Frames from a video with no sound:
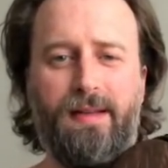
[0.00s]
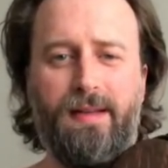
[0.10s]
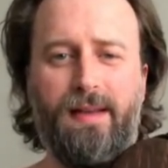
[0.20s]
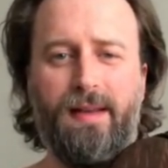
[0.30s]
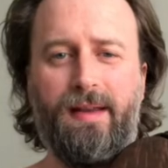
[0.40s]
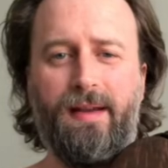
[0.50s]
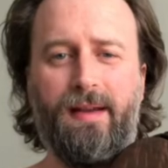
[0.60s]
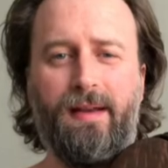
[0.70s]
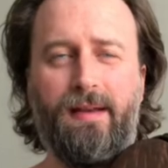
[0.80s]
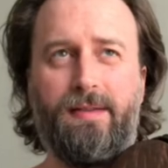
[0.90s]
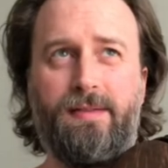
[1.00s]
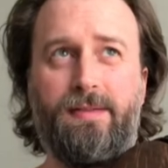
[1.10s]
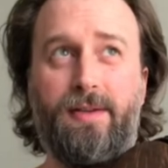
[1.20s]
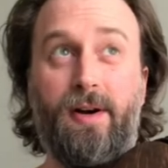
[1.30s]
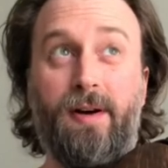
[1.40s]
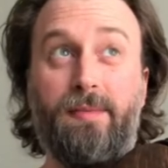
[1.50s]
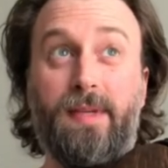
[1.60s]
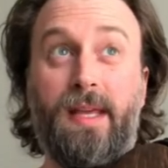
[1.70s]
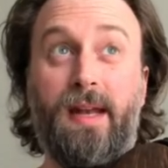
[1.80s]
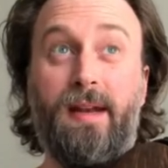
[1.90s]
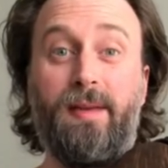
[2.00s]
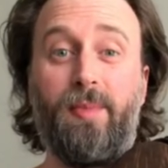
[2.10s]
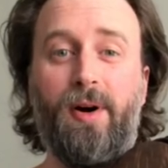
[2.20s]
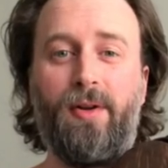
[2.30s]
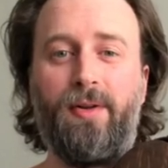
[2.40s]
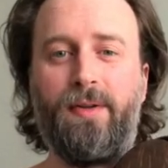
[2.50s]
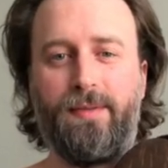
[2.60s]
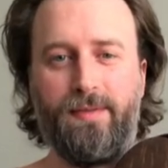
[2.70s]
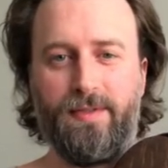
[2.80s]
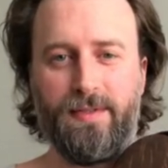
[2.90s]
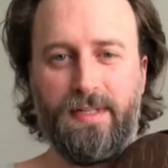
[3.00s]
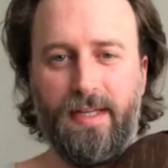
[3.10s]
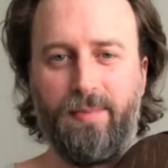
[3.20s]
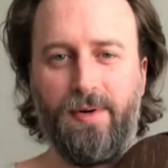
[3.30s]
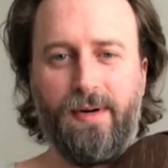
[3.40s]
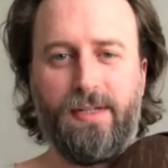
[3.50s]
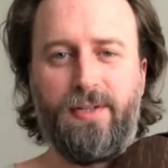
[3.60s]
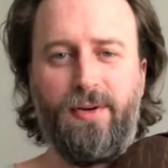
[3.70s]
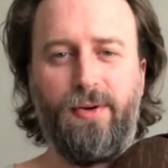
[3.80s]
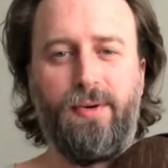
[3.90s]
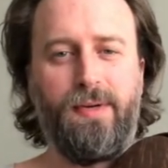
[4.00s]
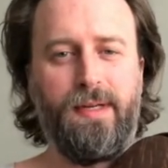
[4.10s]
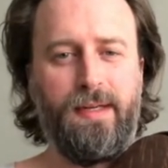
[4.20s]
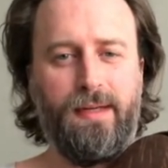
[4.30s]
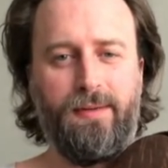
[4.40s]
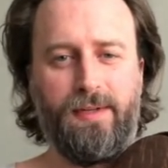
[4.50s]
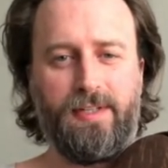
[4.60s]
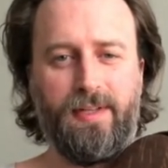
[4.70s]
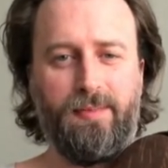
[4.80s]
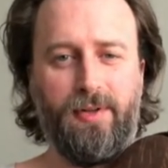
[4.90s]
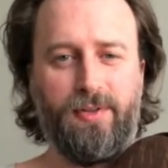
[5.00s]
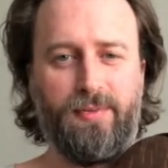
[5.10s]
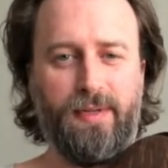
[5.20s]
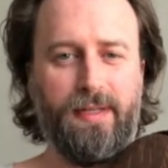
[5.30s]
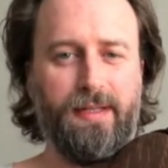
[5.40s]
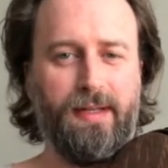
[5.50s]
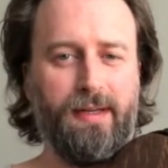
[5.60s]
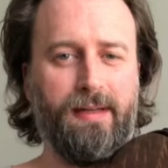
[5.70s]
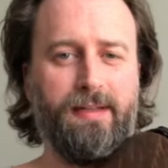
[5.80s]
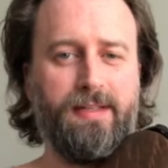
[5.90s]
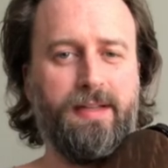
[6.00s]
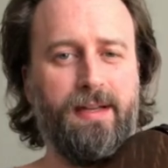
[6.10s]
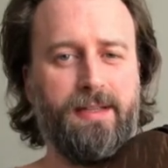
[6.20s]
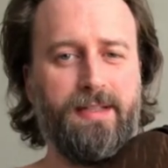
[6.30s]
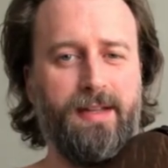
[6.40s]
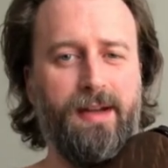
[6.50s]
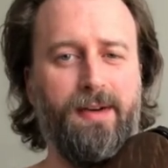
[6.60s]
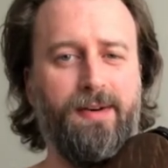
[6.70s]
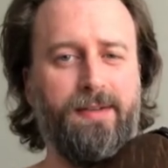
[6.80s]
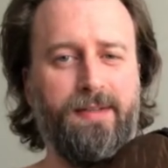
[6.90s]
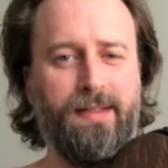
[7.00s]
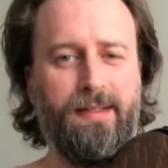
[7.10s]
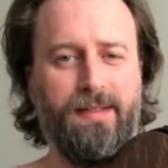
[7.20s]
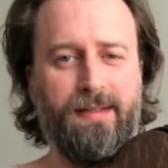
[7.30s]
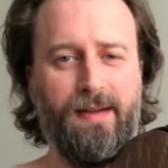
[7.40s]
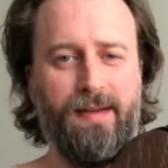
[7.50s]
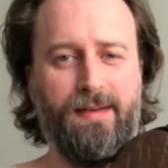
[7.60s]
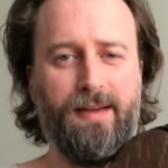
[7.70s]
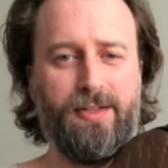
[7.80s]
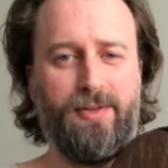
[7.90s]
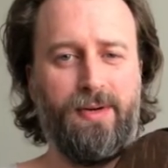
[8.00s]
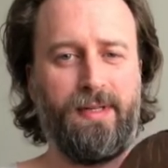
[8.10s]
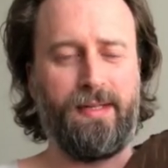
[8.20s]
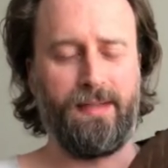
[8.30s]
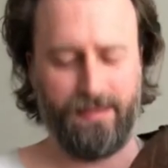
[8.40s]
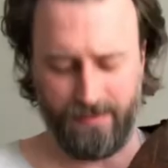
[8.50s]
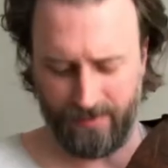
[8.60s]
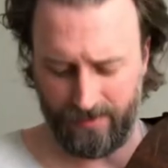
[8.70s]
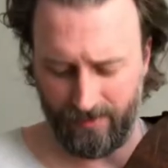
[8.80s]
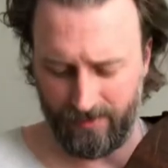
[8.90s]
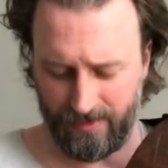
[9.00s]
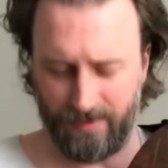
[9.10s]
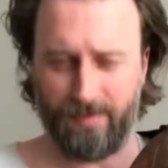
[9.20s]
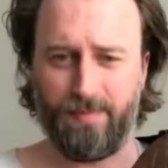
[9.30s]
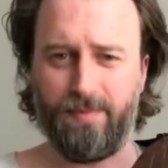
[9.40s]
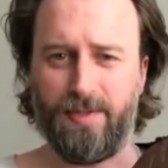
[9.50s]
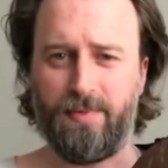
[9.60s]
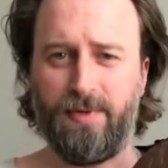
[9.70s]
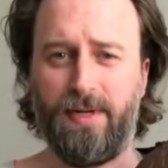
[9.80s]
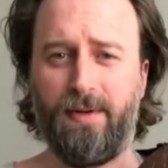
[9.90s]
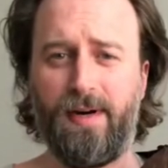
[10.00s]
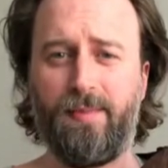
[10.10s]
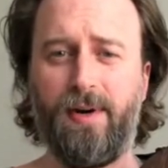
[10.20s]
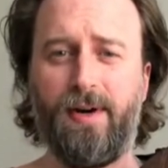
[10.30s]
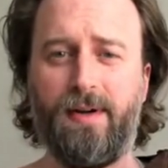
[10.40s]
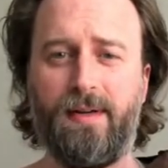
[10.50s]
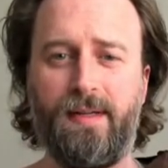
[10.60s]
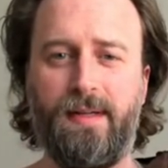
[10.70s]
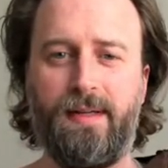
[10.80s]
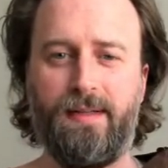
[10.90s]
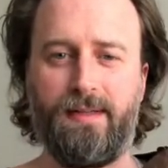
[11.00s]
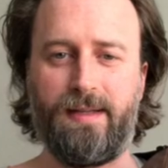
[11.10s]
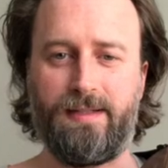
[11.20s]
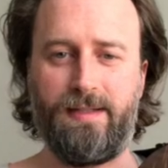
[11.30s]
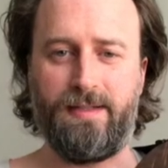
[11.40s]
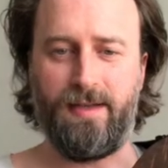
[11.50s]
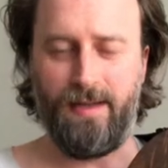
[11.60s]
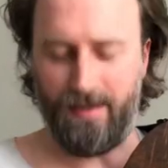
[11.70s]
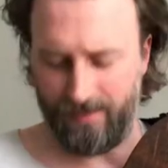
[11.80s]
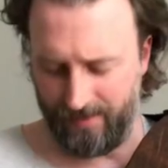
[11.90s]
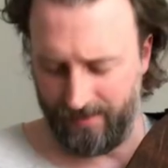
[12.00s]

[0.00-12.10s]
a Tom Kennedy model, which was the Emperor 2, which they built with this kind of style neck joint. So it's a pretty rare bird to actually see.